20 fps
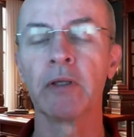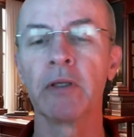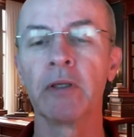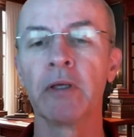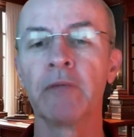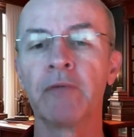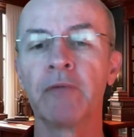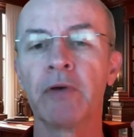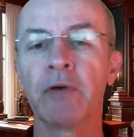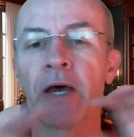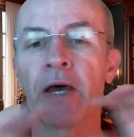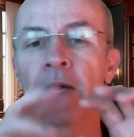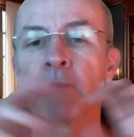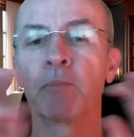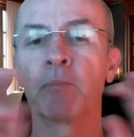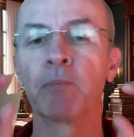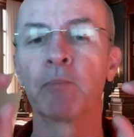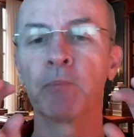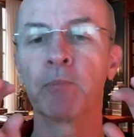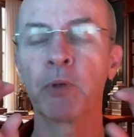if you
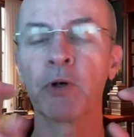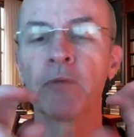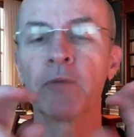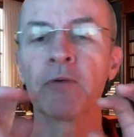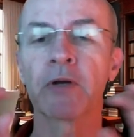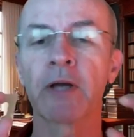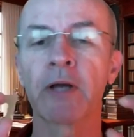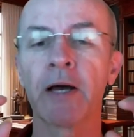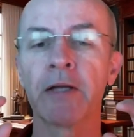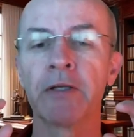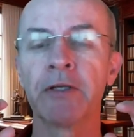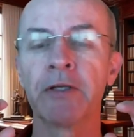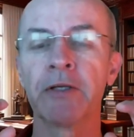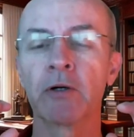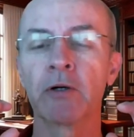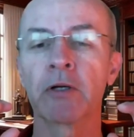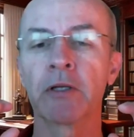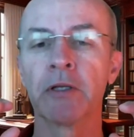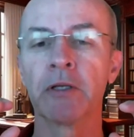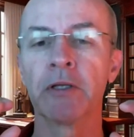had perfect
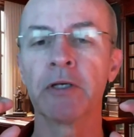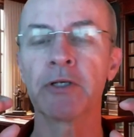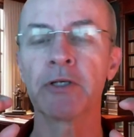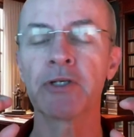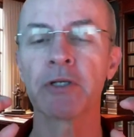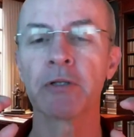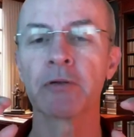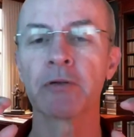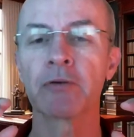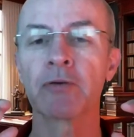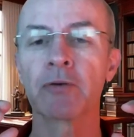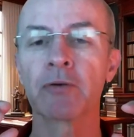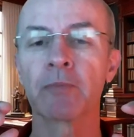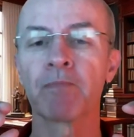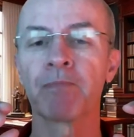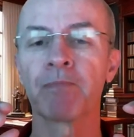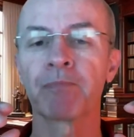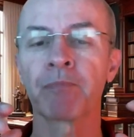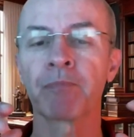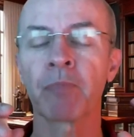ideal conditions
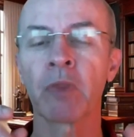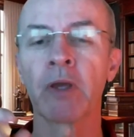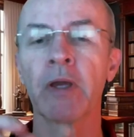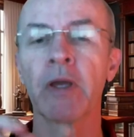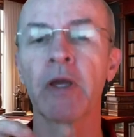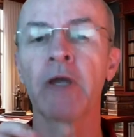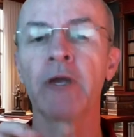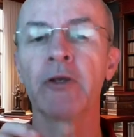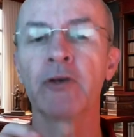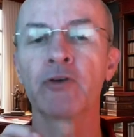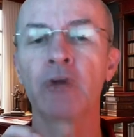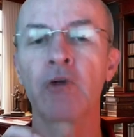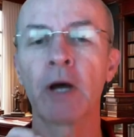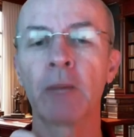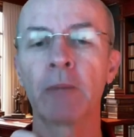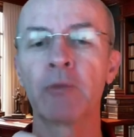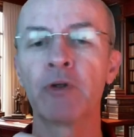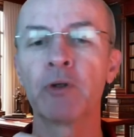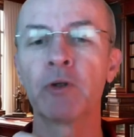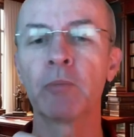and you
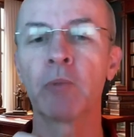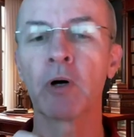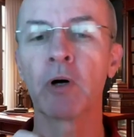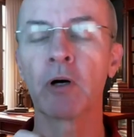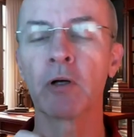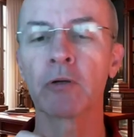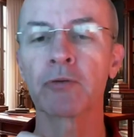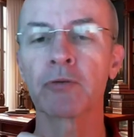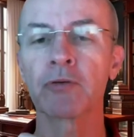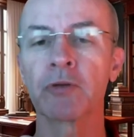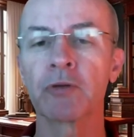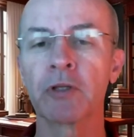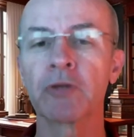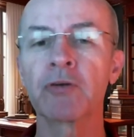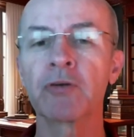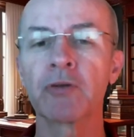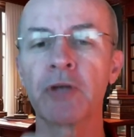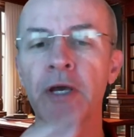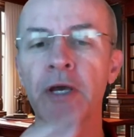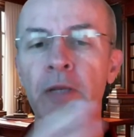dropped two balls that
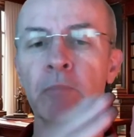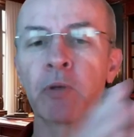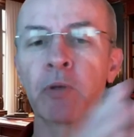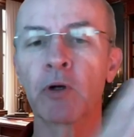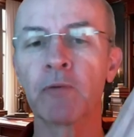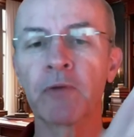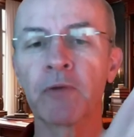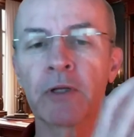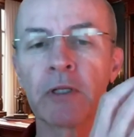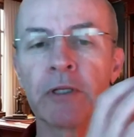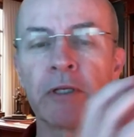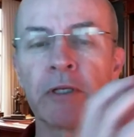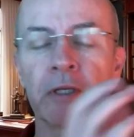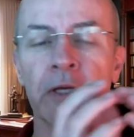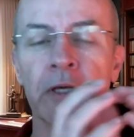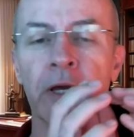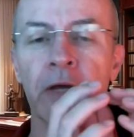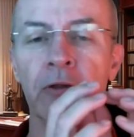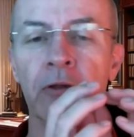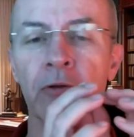stayed perfectly
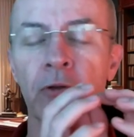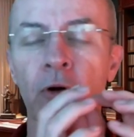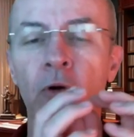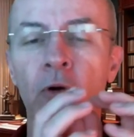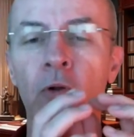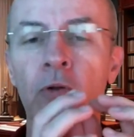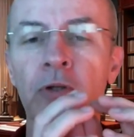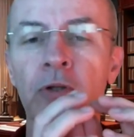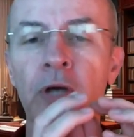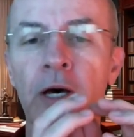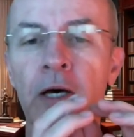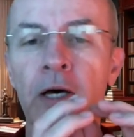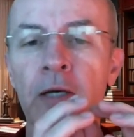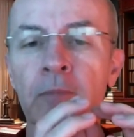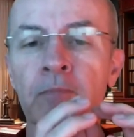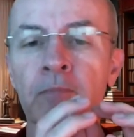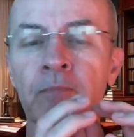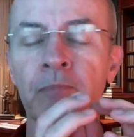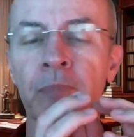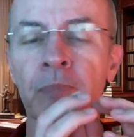together the whole
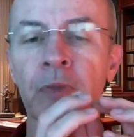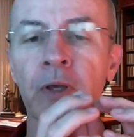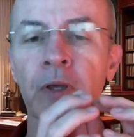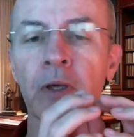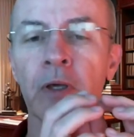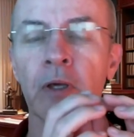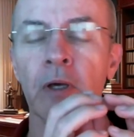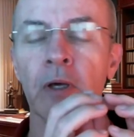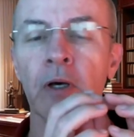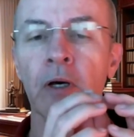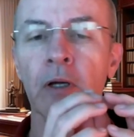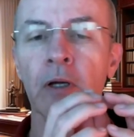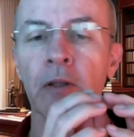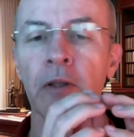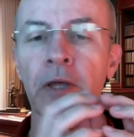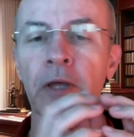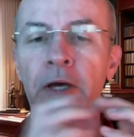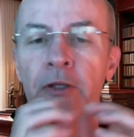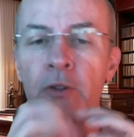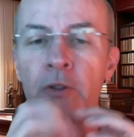time,
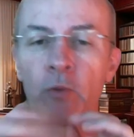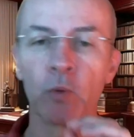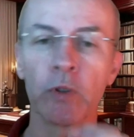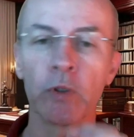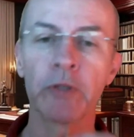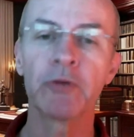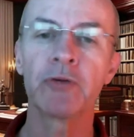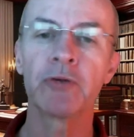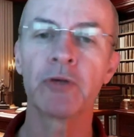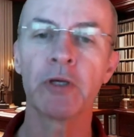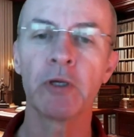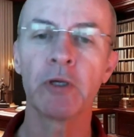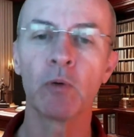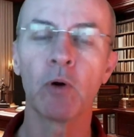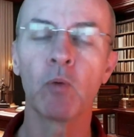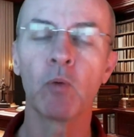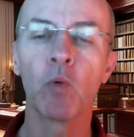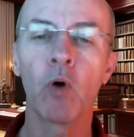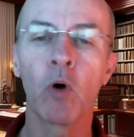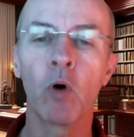that you would see
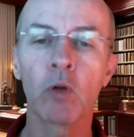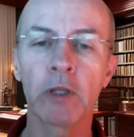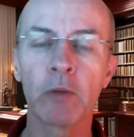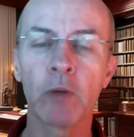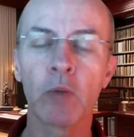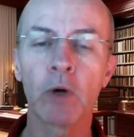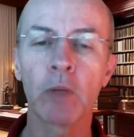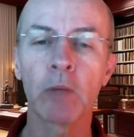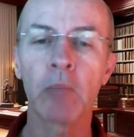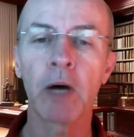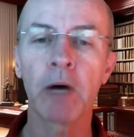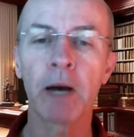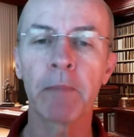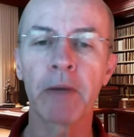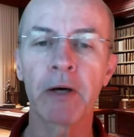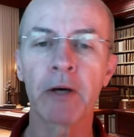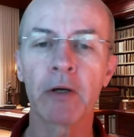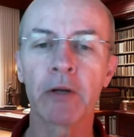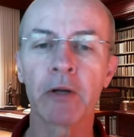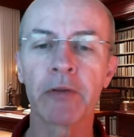only one pop
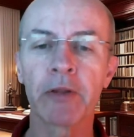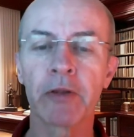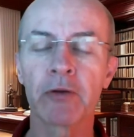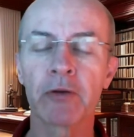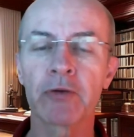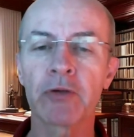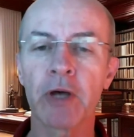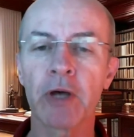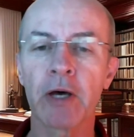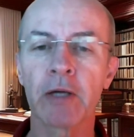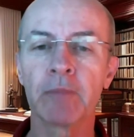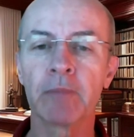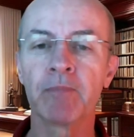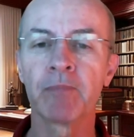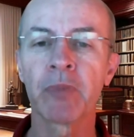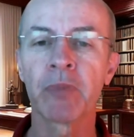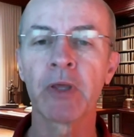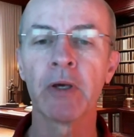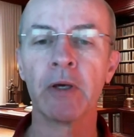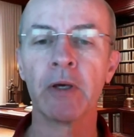out on the other side.
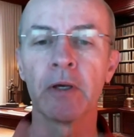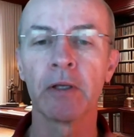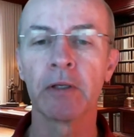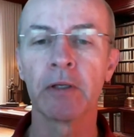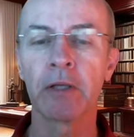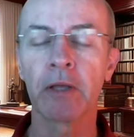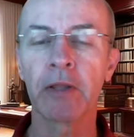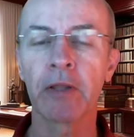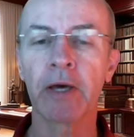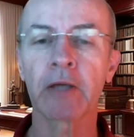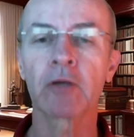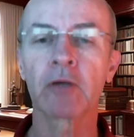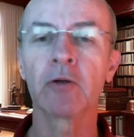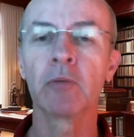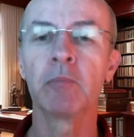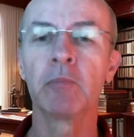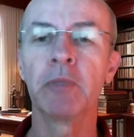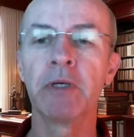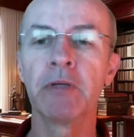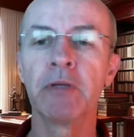Now that
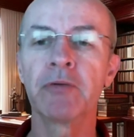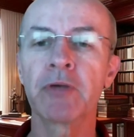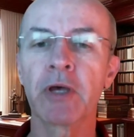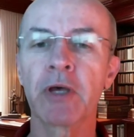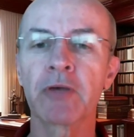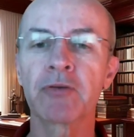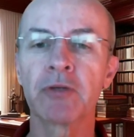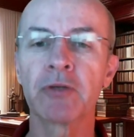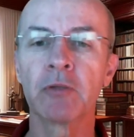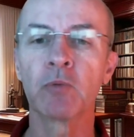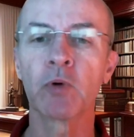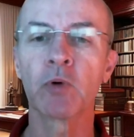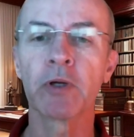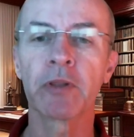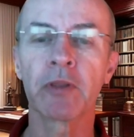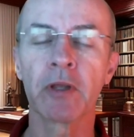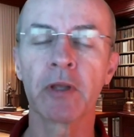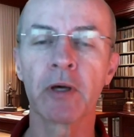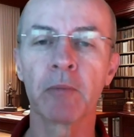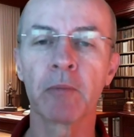could be tested with